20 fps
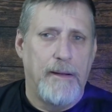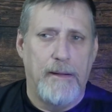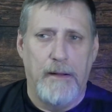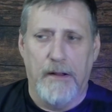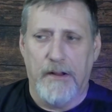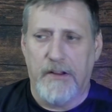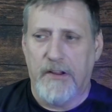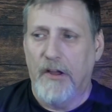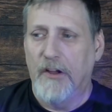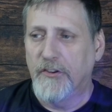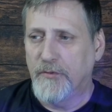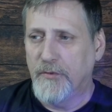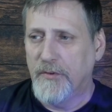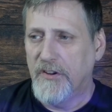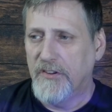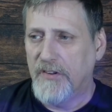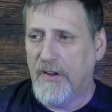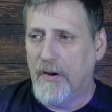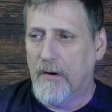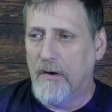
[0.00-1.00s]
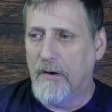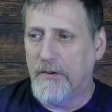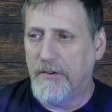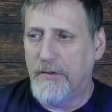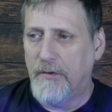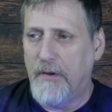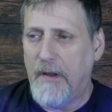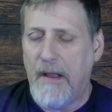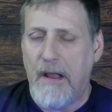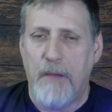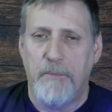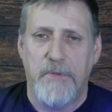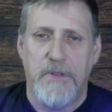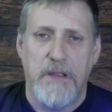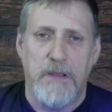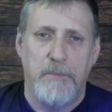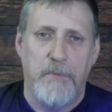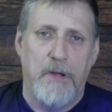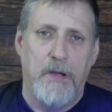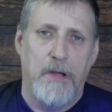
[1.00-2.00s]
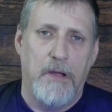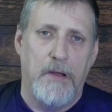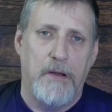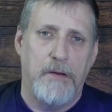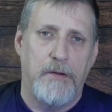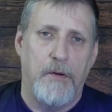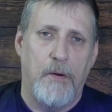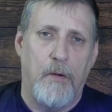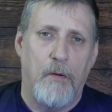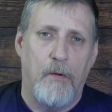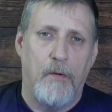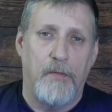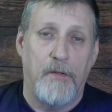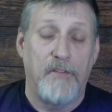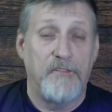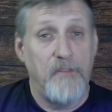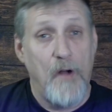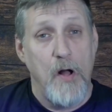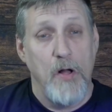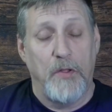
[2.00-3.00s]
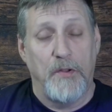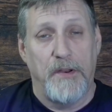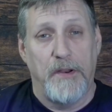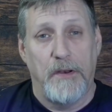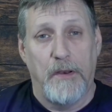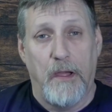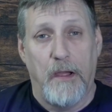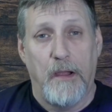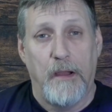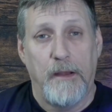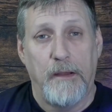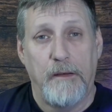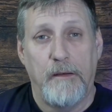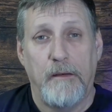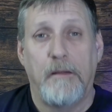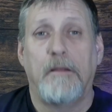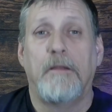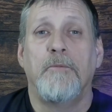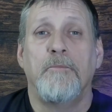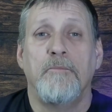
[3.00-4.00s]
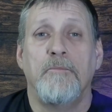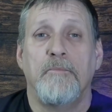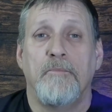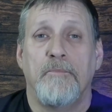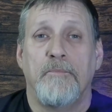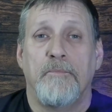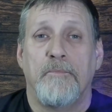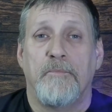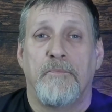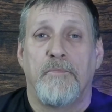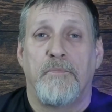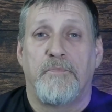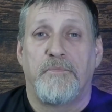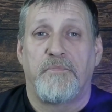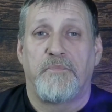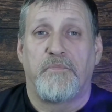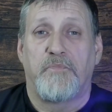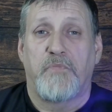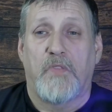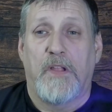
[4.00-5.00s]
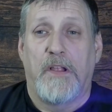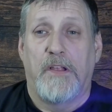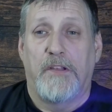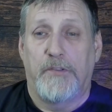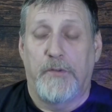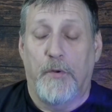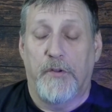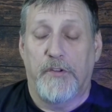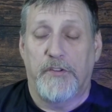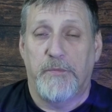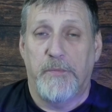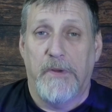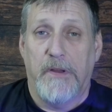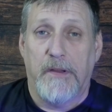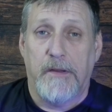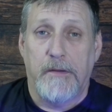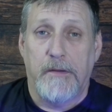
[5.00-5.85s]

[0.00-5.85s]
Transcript: countries that aren't too happy, but, you know, they're falling in line, so to speak.